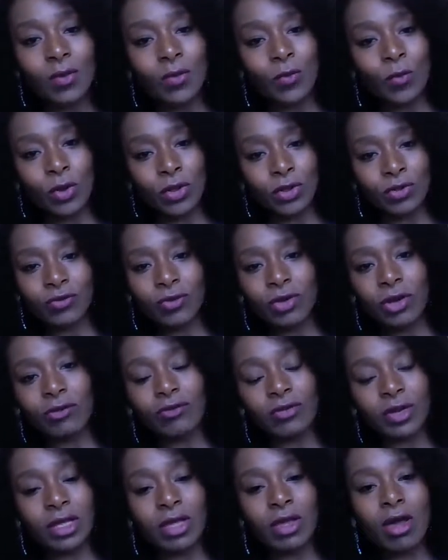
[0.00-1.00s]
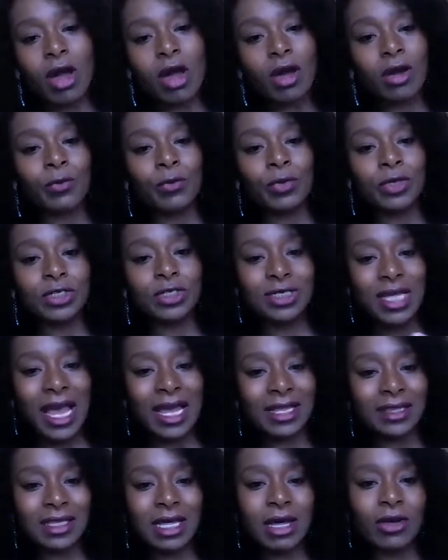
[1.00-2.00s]
what you've currently got, and we just
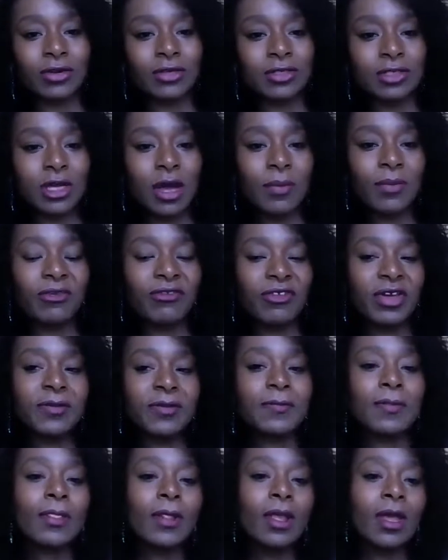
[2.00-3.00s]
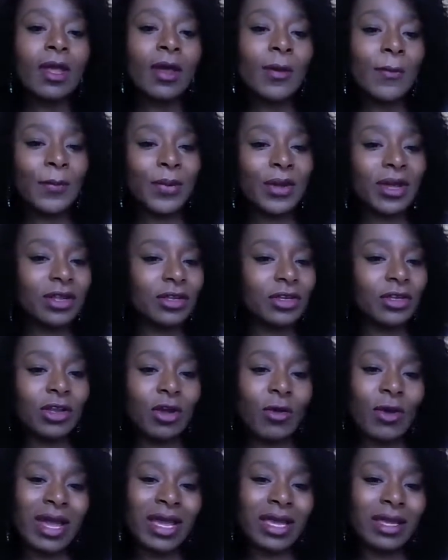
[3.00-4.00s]
add that on top of it. But
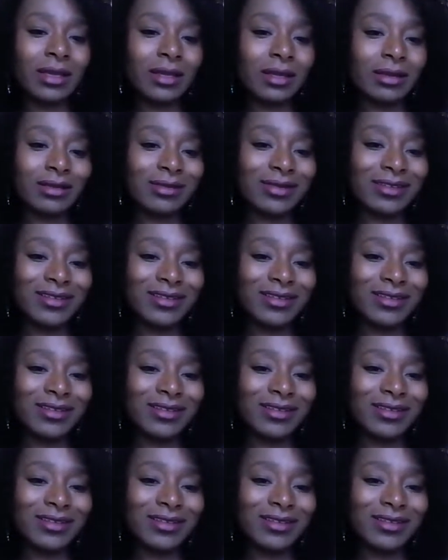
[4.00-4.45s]
I